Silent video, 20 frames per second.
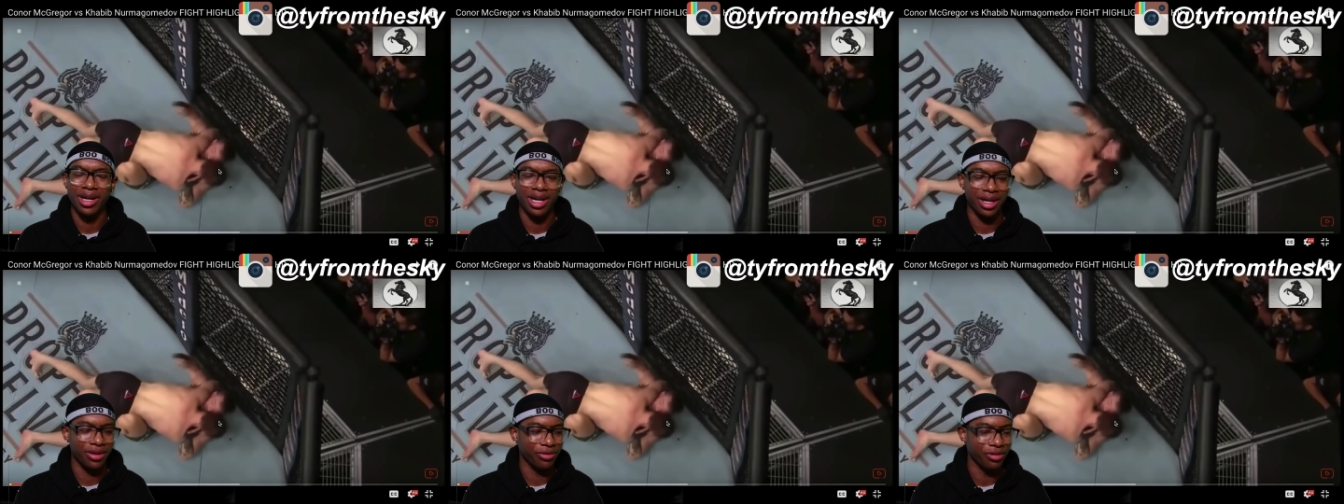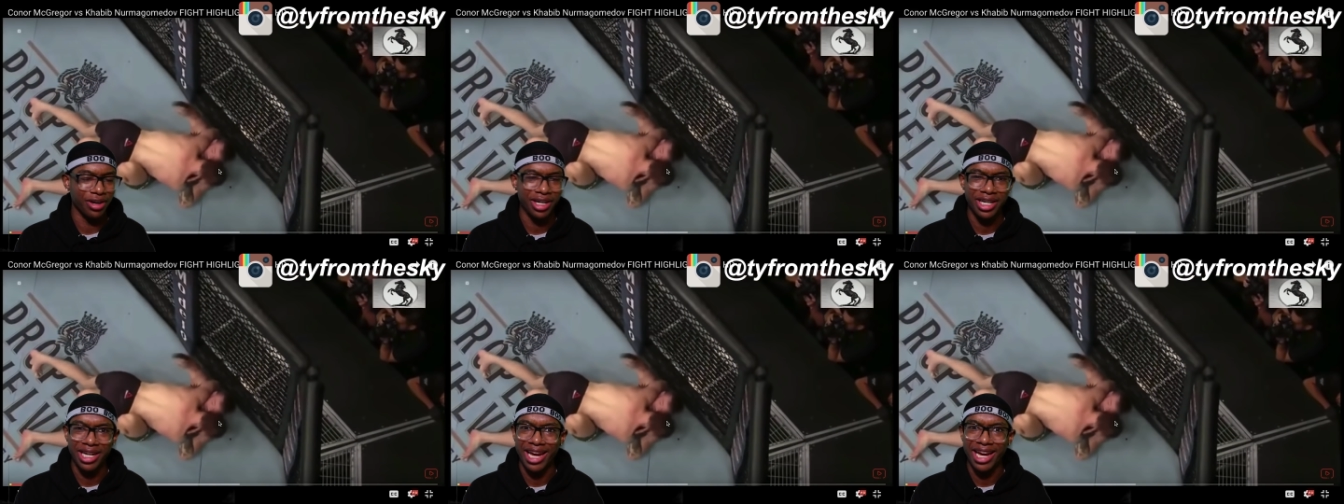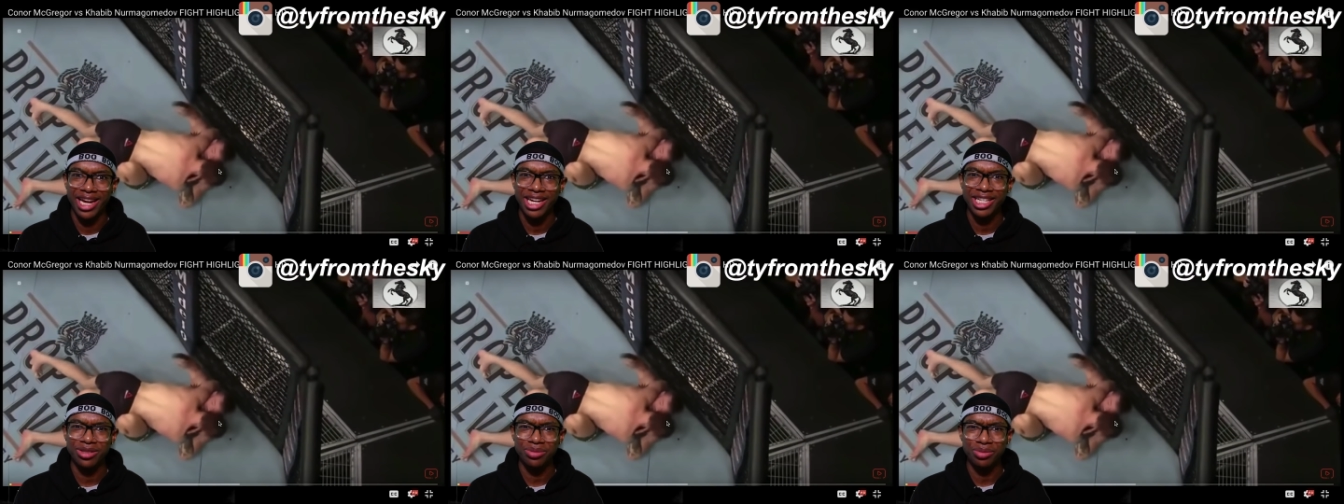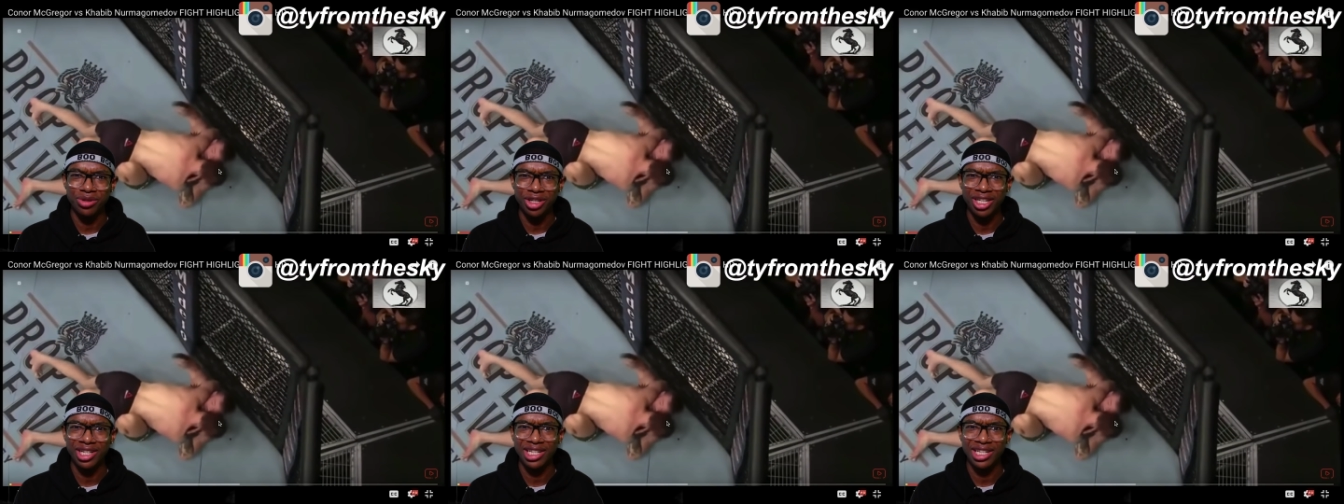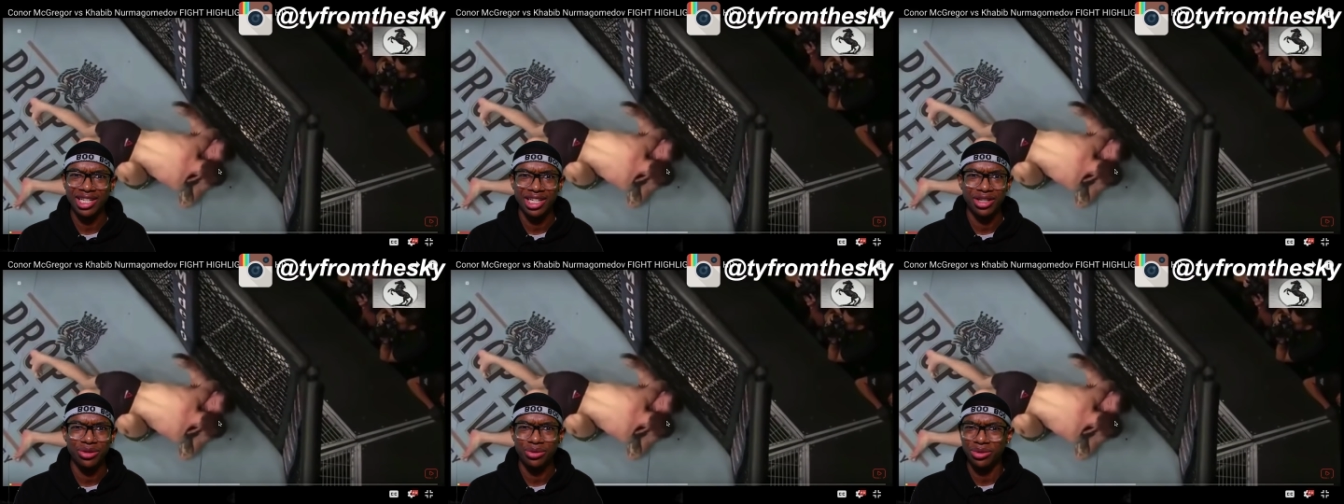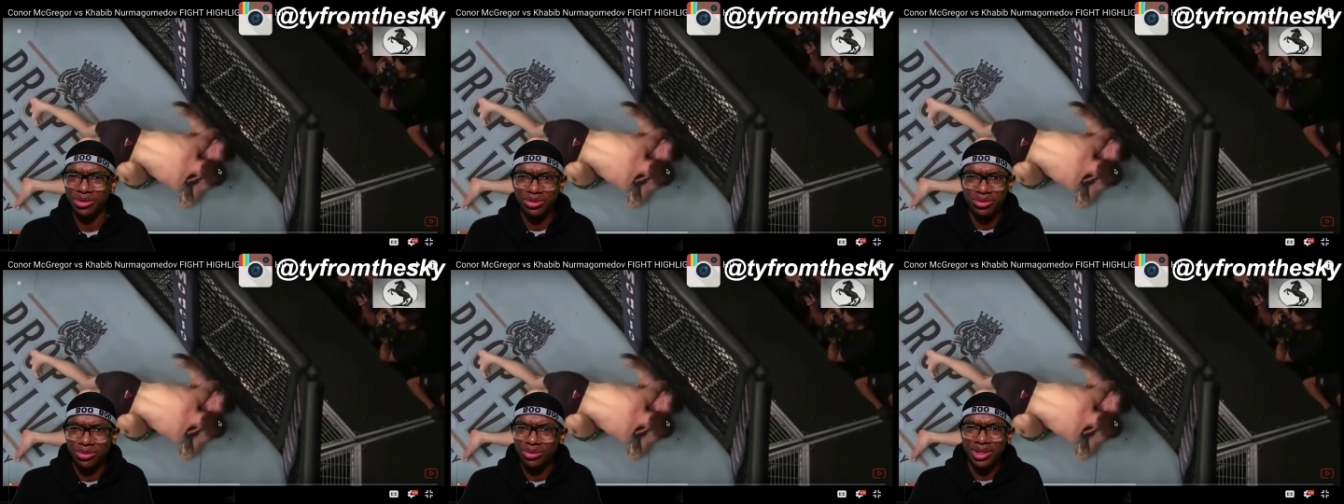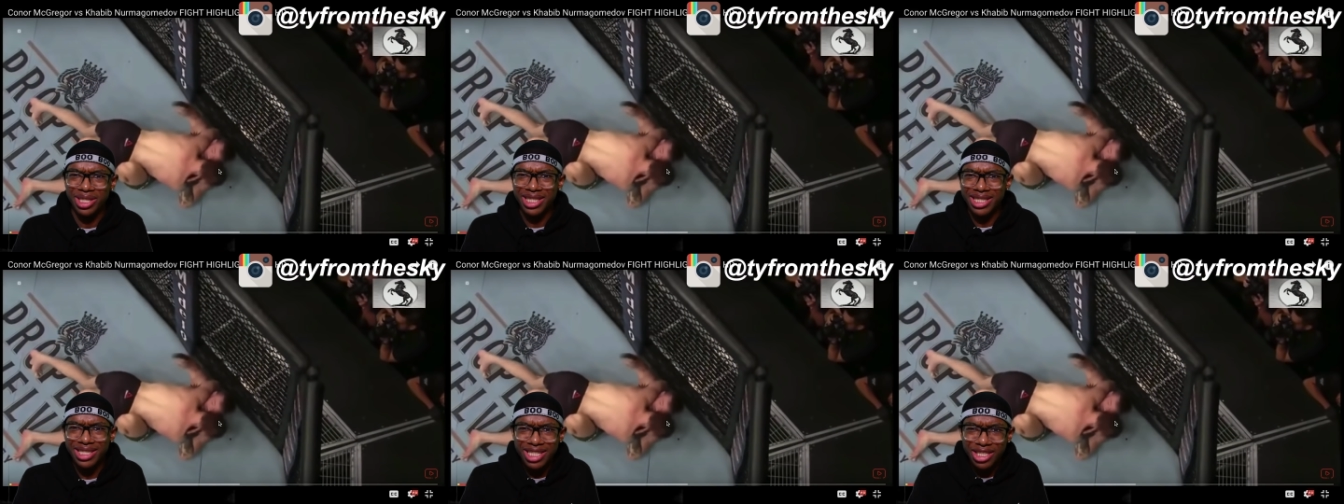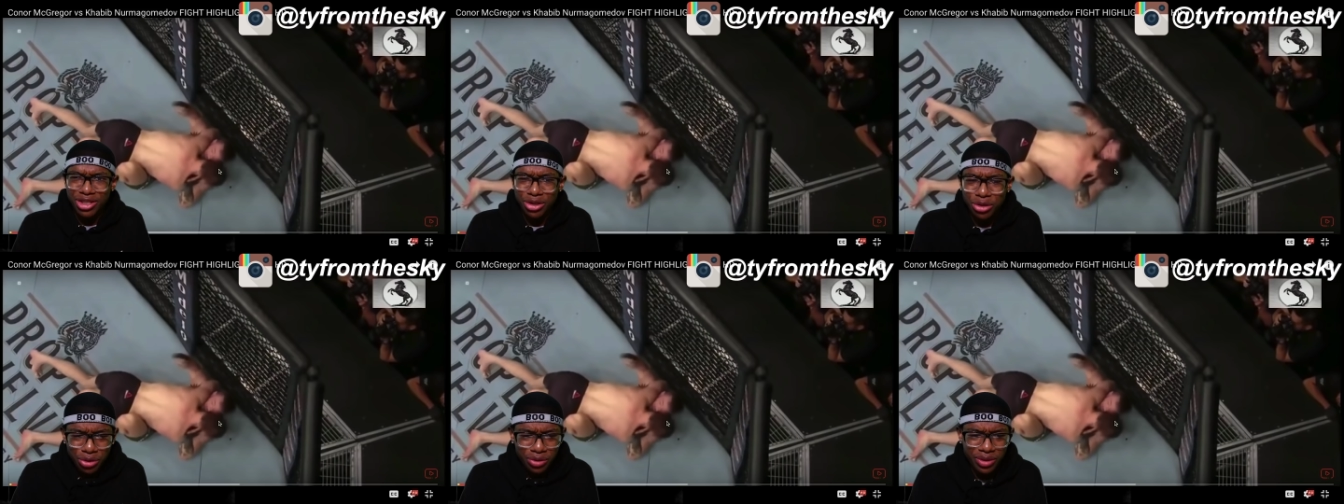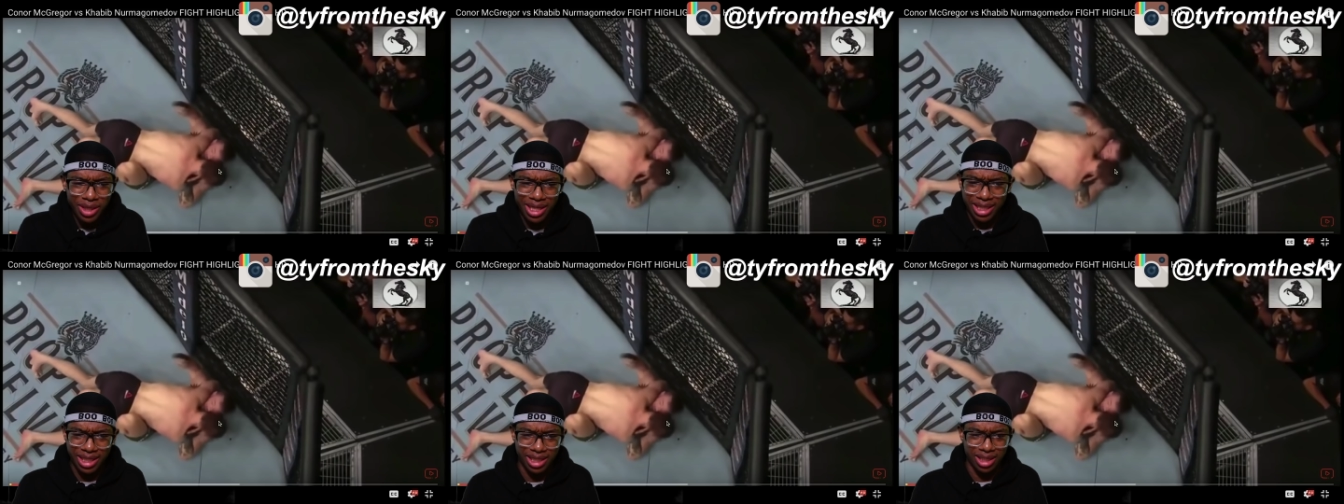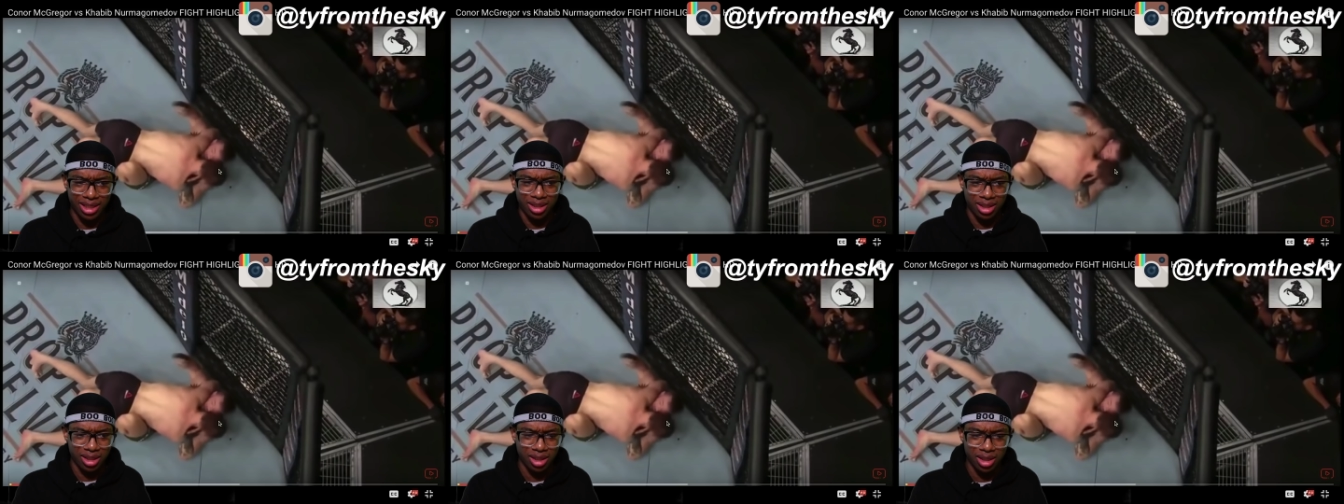a front handspring? Like what? What is he doing?